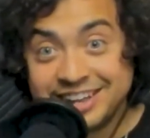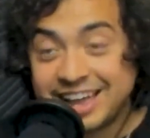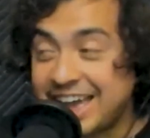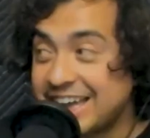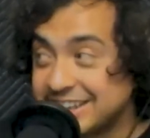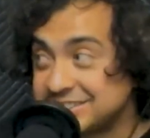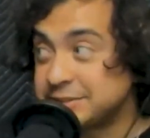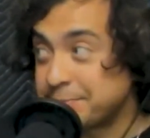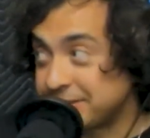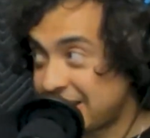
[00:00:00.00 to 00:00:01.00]
and
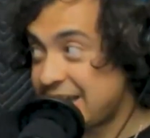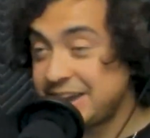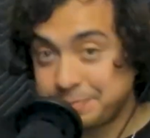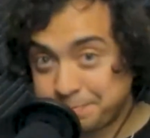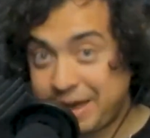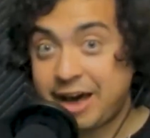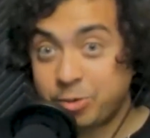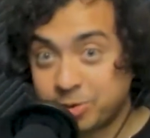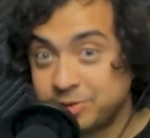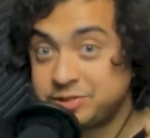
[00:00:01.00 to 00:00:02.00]
supply
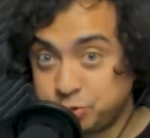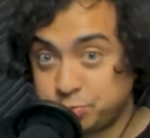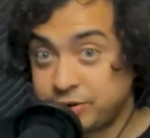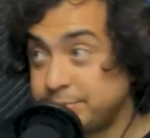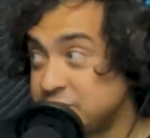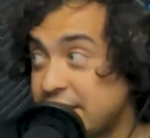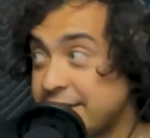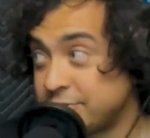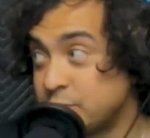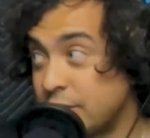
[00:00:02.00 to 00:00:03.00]
power to pretty much
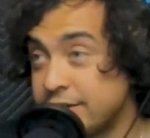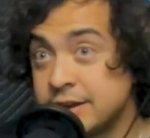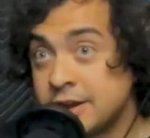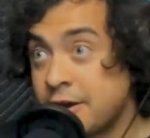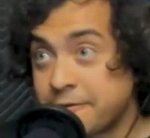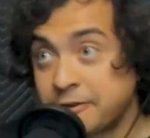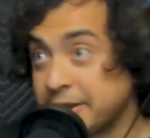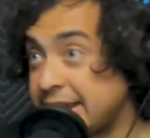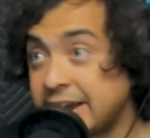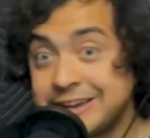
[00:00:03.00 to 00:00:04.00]
everyone for
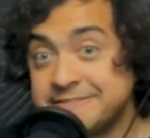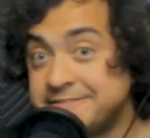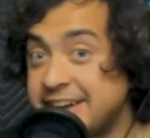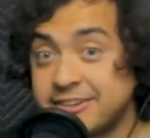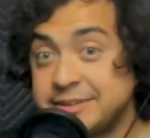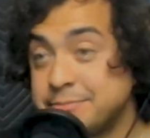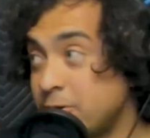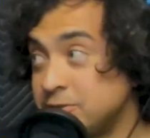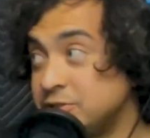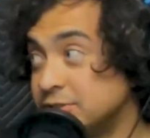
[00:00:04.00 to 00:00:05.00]
like a very
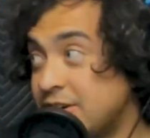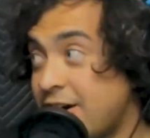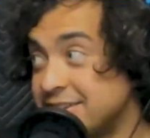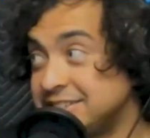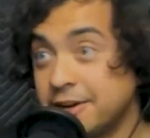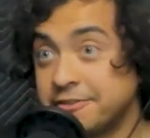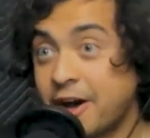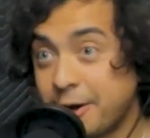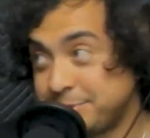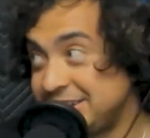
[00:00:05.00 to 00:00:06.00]
marginal cost of
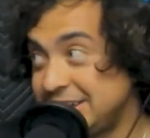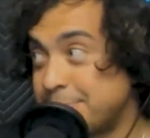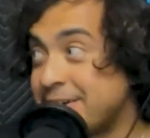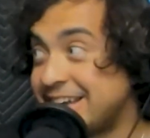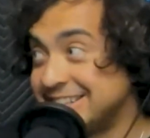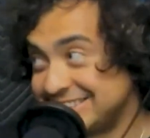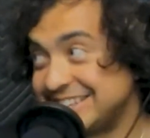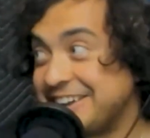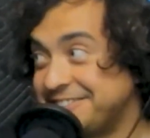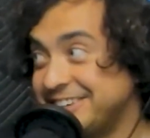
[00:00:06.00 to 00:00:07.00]
upkeep and
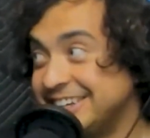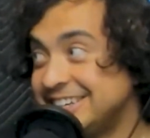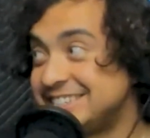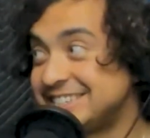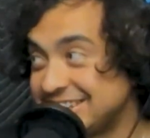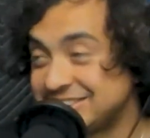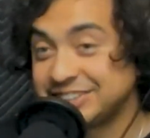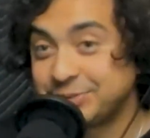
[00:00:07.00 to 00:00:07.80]
safety. Is yeah, but, essentially what